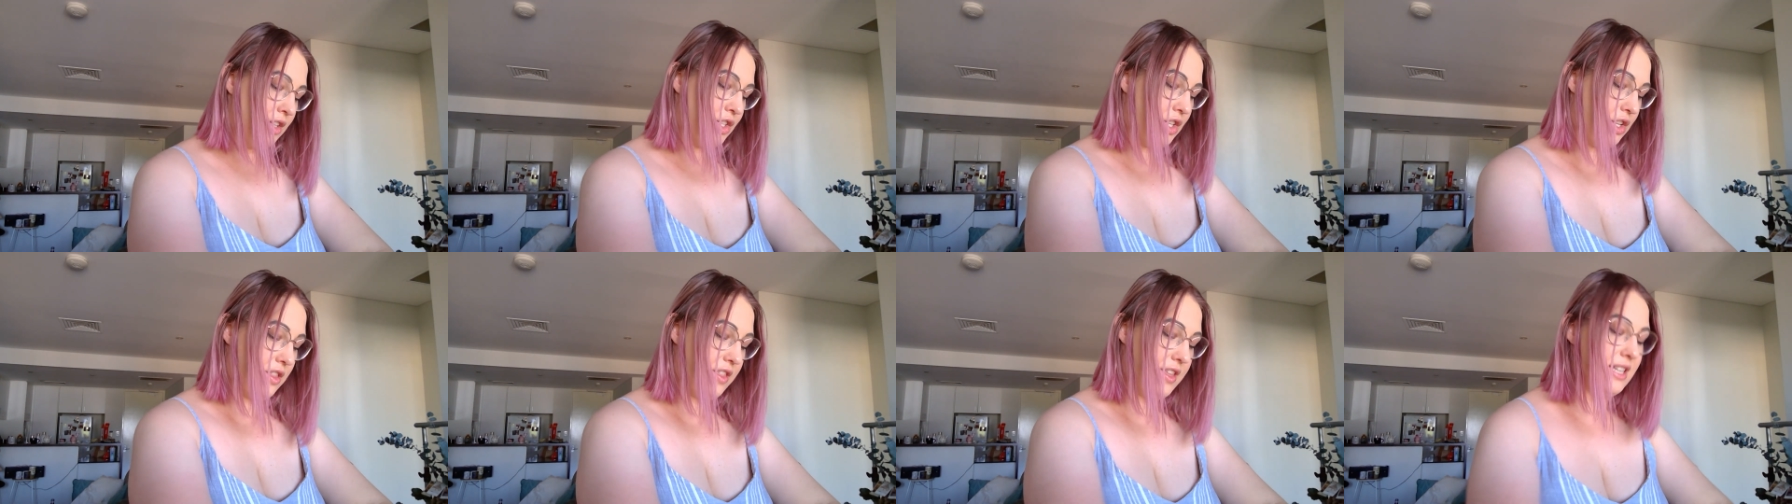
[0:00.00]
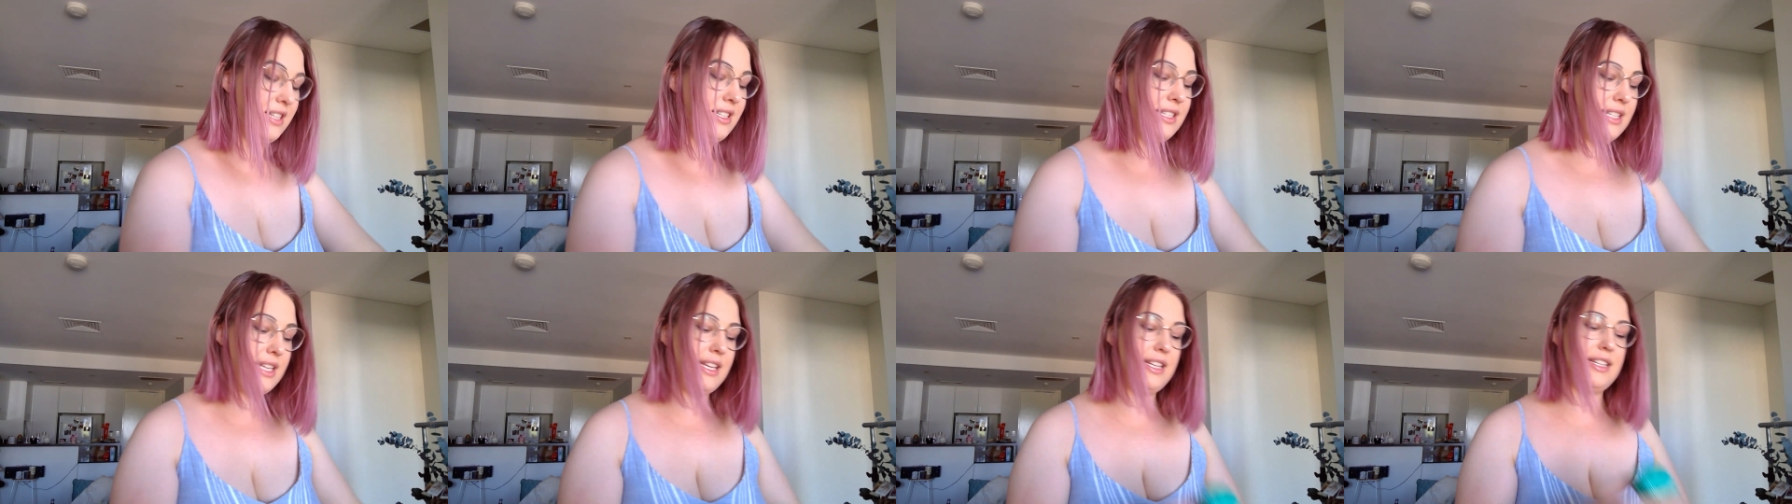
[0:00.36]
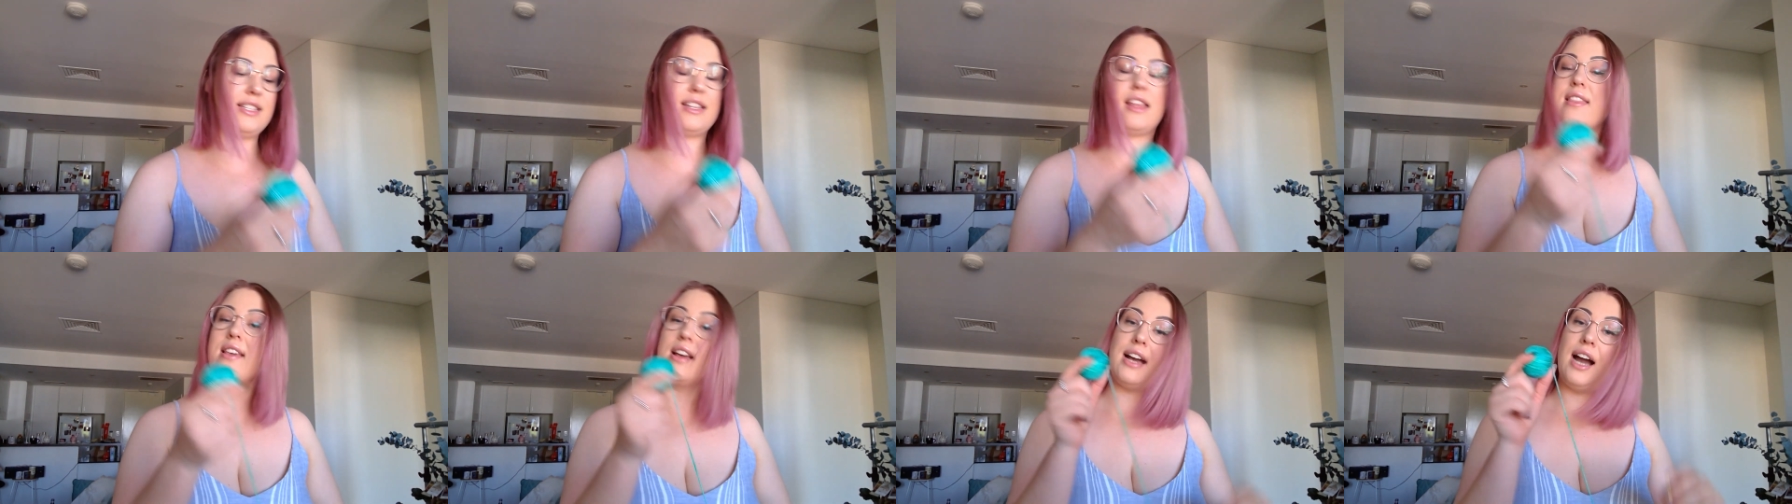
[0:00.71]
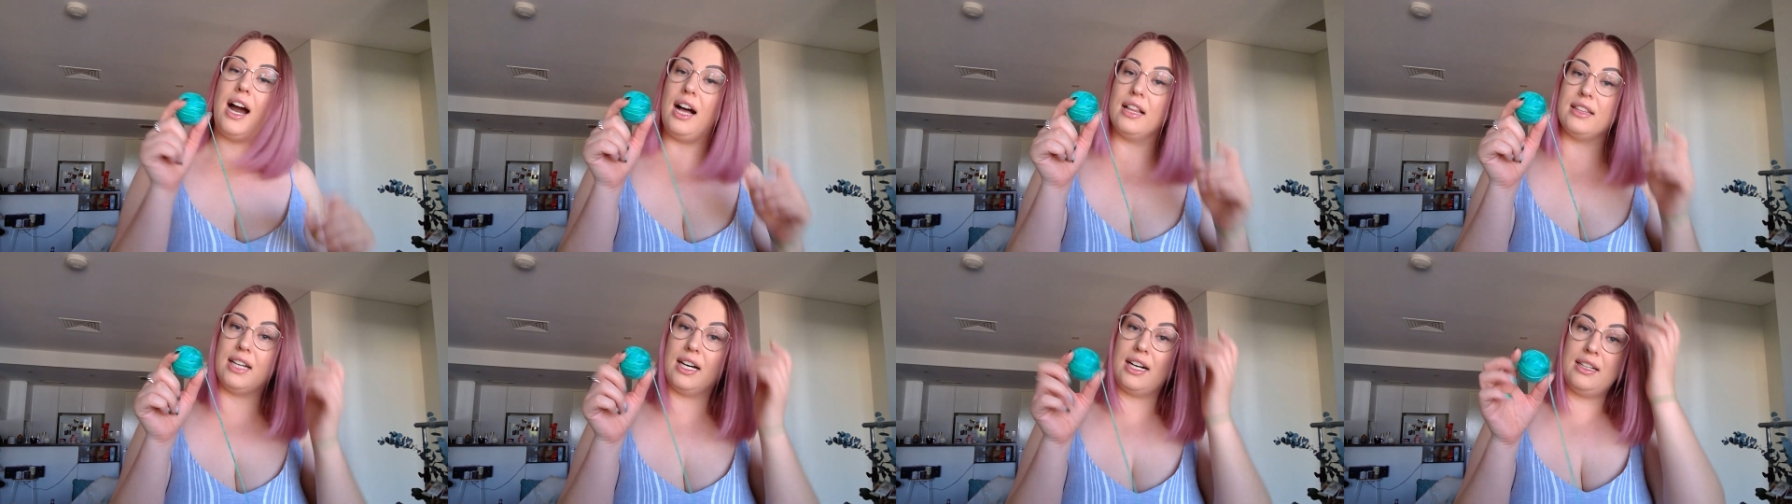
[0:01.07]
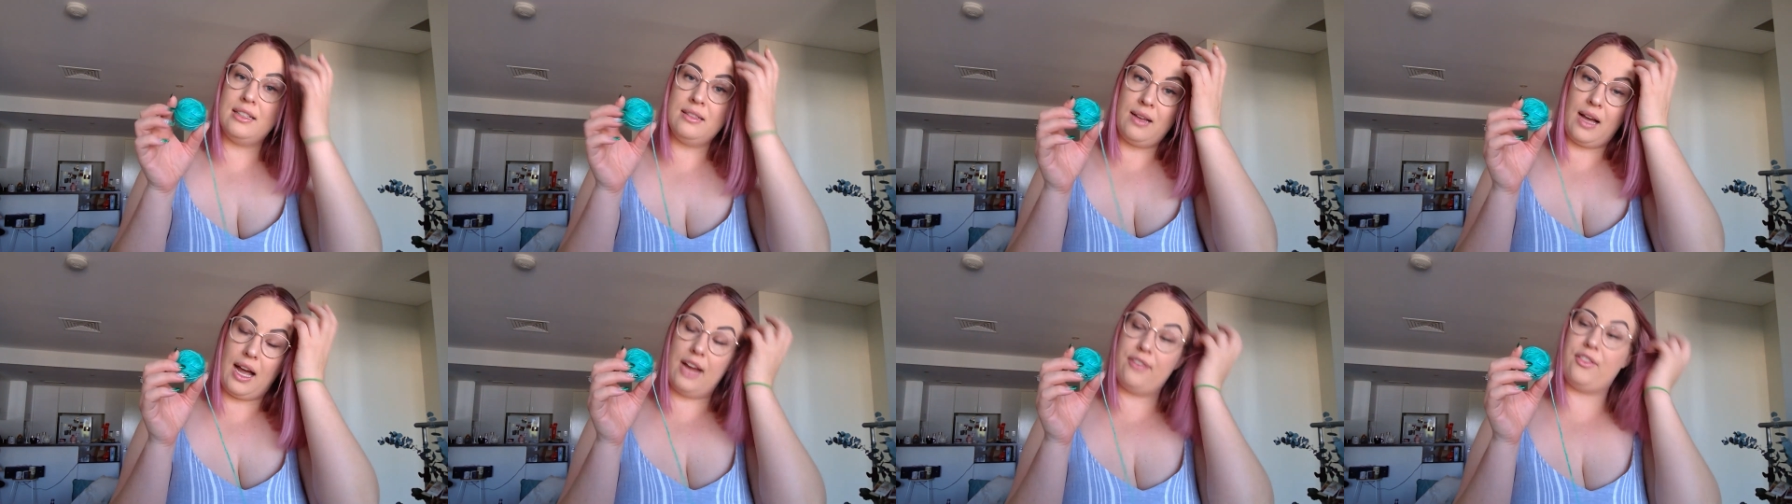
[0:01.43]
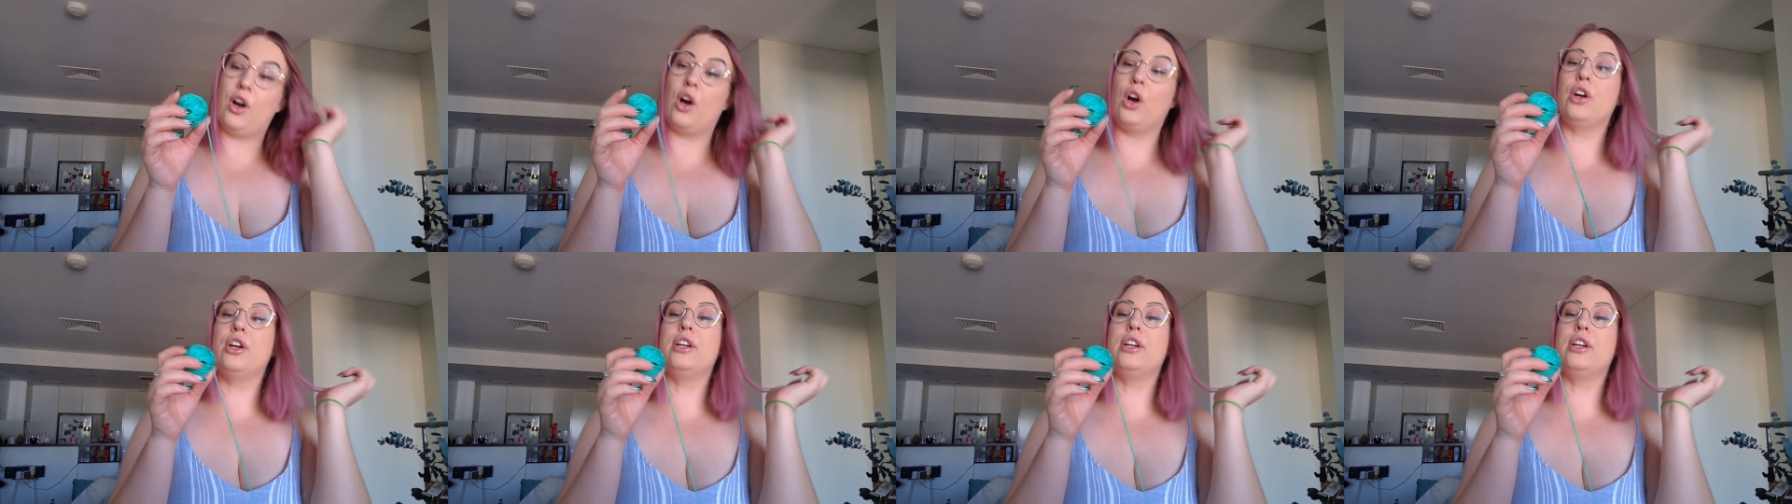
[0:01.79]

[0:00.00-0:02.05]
So this is the color. I've